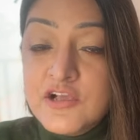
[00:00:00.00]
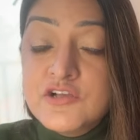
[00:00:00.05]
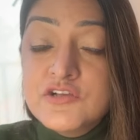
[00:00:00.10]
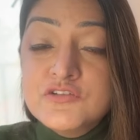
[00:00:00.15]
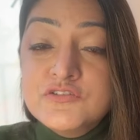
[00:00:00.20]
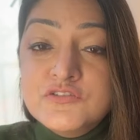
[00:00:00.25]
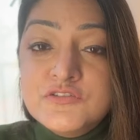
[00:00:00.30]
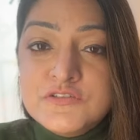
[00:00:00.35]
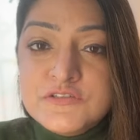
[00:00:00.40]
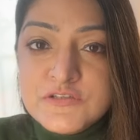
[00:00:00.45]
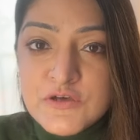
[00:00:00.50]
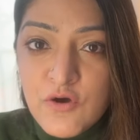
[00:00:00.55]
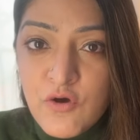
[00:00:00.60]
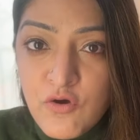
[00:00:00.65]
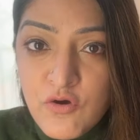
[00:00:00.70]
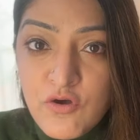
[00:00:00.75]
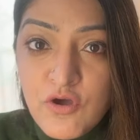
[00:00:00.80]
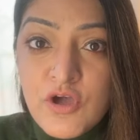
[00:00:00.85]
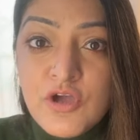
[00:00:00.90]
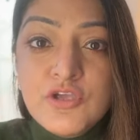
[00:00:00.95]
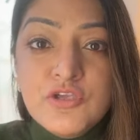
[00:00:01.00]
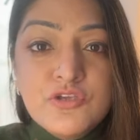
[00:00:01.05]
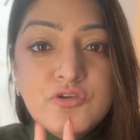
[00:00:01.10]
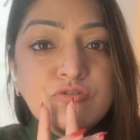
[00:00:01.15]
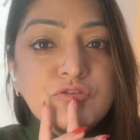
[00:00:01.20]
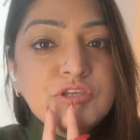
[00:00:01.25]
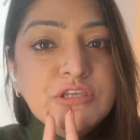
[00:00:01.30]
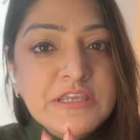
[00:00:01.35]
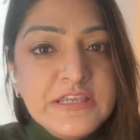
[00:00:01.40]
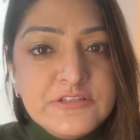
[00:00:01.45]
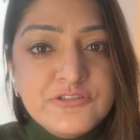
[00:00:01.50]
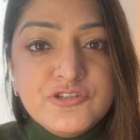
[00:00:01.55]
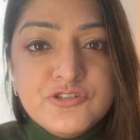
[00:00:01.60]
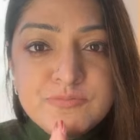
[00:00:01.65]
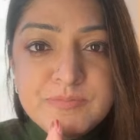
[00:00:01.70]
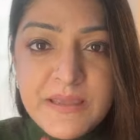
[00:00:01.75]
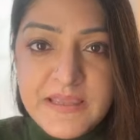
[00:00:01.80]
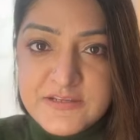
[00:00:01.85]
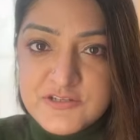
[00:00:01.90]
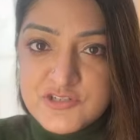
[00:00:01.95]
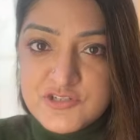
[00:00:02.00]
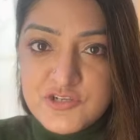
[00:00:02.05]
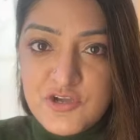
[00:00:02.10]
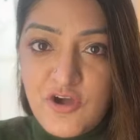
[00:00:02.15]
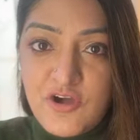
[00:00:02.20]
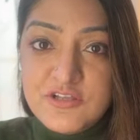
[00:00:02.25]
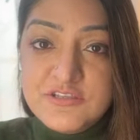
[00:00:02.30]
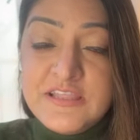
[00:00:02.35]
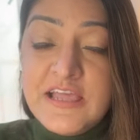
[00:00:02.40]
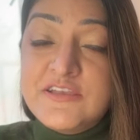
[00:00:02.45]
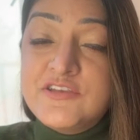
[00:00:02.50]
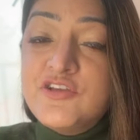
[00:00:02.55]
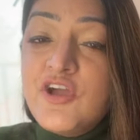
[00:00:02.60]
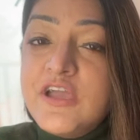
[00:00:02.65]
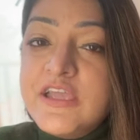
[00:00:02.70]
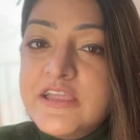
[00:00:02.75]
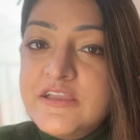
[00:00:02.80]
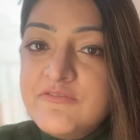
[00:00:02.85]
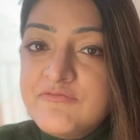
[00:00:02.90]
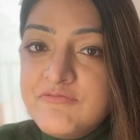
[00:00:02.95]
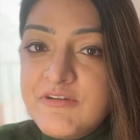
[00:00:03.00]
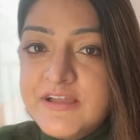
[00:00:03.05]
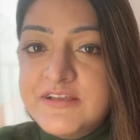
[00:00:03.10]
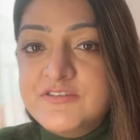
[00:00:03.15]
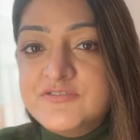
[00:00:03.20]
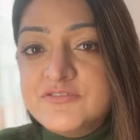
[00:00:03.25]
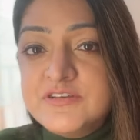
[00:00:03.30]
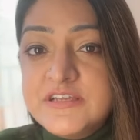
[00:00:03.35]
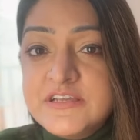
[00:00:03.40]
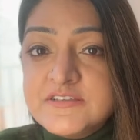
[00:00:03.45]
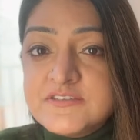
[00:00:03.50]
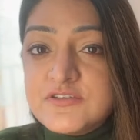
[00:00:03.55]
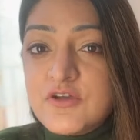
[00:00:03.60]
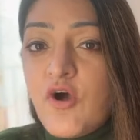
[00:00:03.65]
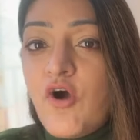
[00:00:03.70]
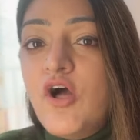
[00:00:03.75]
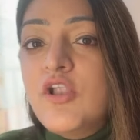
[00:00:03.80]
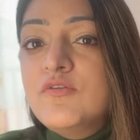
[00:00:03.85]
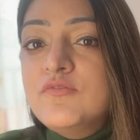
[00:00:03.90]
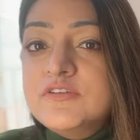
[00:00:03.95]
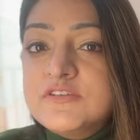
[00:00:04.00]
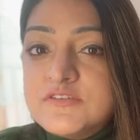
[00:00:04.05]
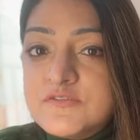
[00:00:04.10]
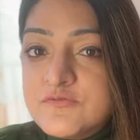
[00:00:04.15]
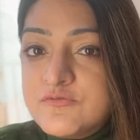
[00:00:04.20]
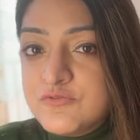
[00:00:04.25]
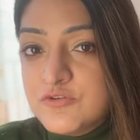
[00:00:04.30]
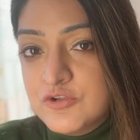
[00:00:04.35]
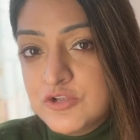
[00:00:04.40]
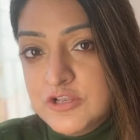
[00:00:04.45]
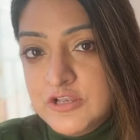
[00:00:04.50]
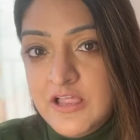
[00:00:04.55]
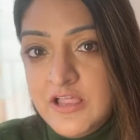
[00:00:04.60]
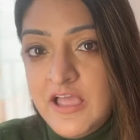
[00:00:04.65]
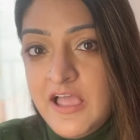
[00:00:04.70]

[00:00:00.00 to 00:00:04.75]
So you need to make sure that your inventory is always full